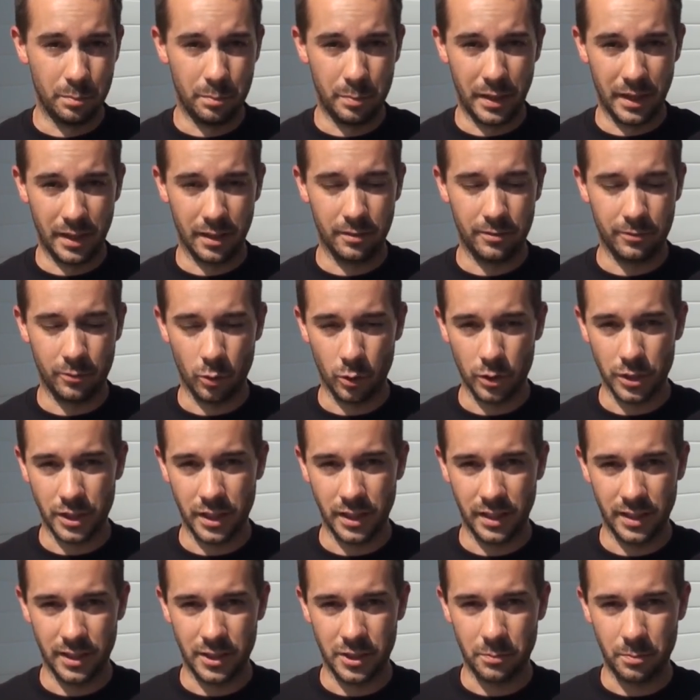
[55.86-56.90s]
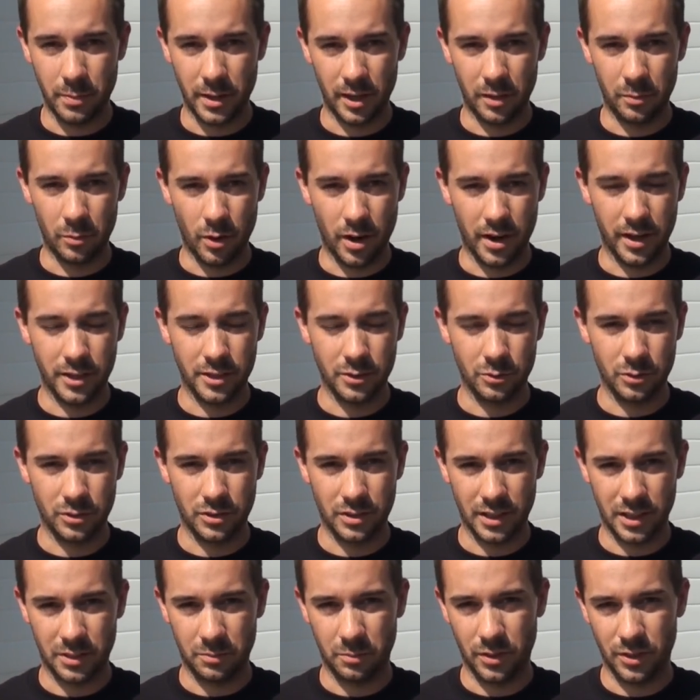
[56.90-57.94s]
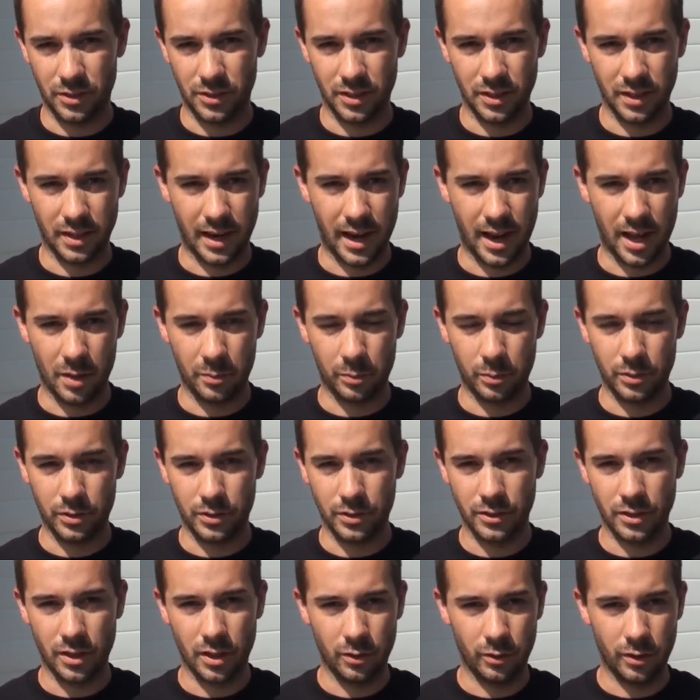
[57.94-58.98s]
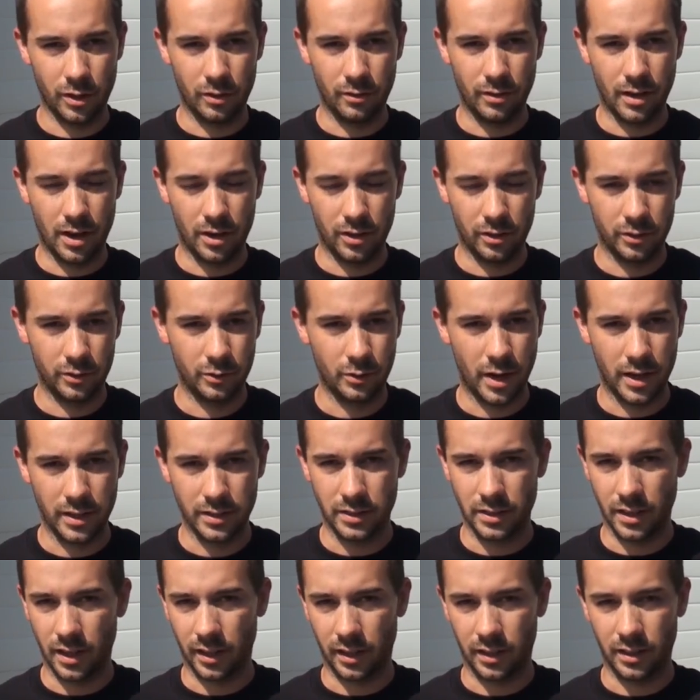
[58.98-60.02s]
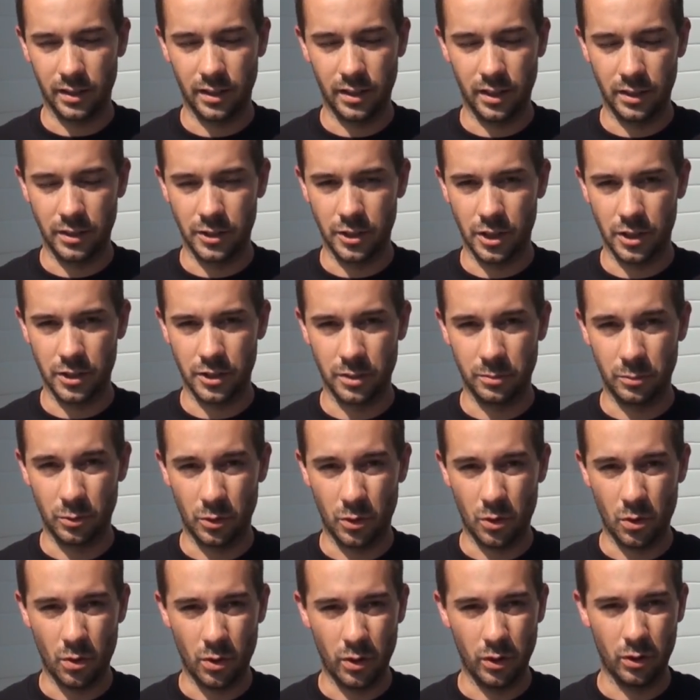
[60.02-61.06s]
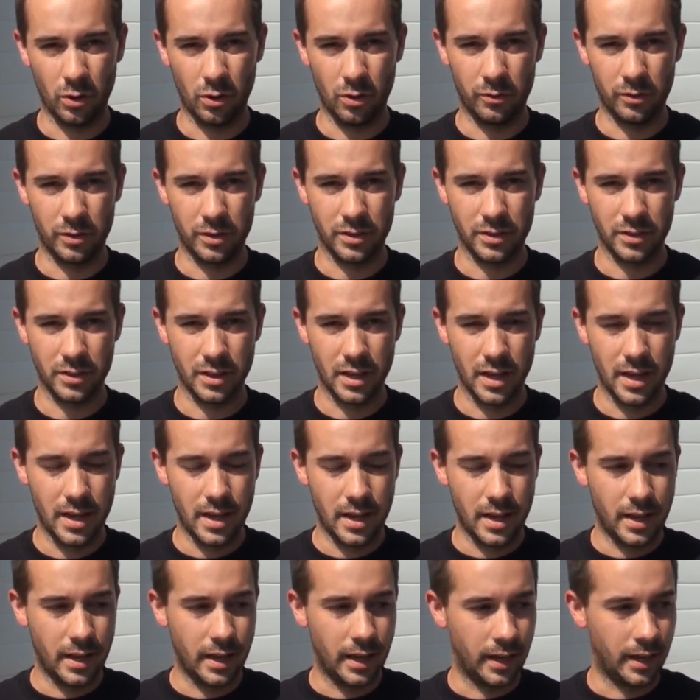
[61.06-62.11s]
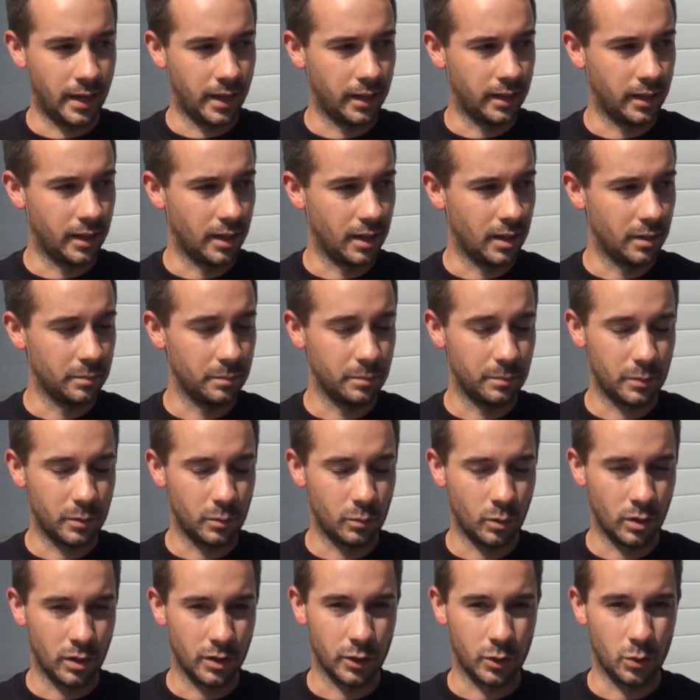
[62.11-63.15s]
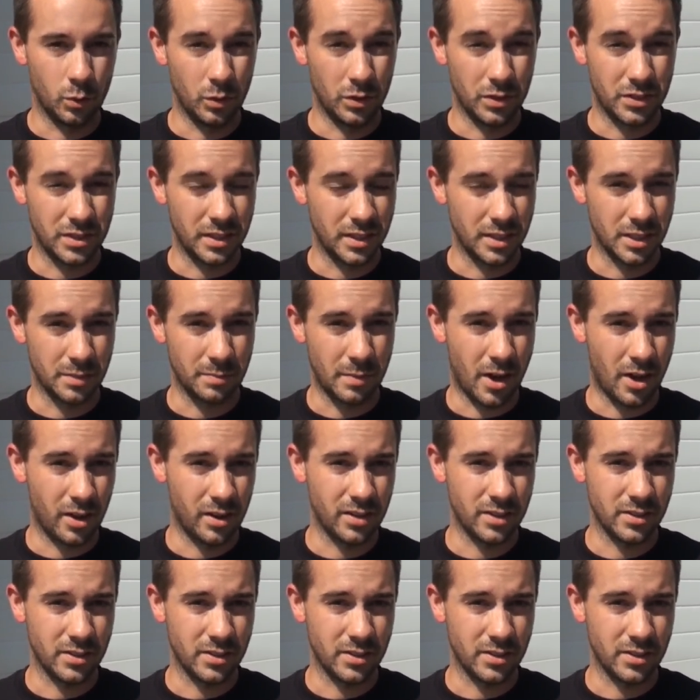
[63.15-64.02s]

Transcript: Big fourteen inch bare brakes with six piston calipers all the way around, RideTech adjustable coilovers. And uh, one of the coolest things about